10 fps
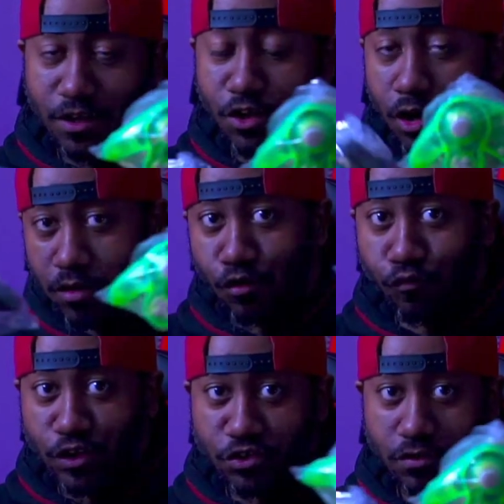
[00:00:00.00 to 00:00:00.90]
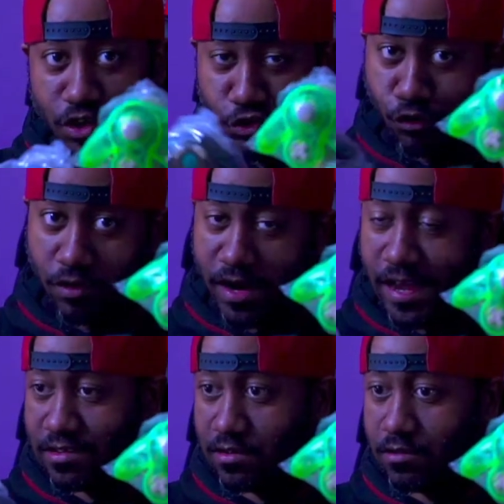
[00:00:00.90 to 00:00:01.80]
an original controller,
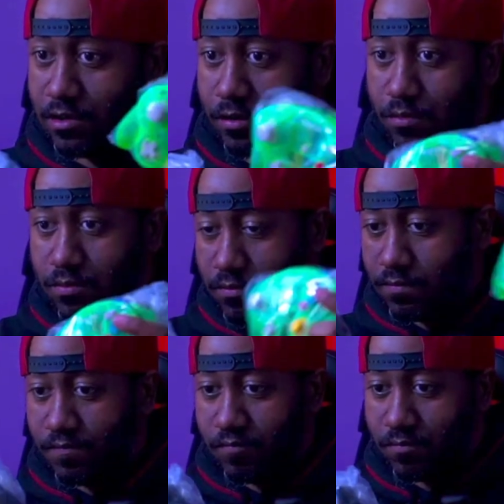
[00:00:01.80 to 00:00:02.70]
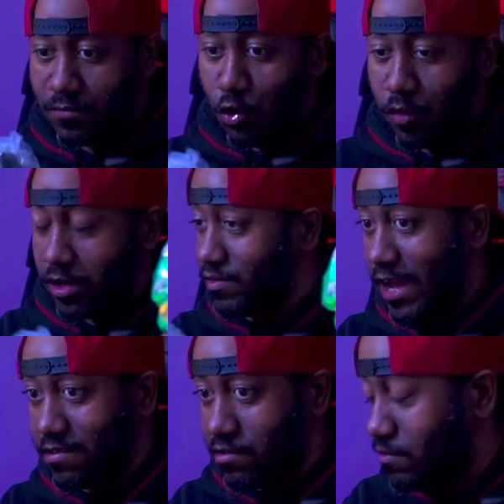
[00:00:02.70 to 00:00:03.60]
as in no one else has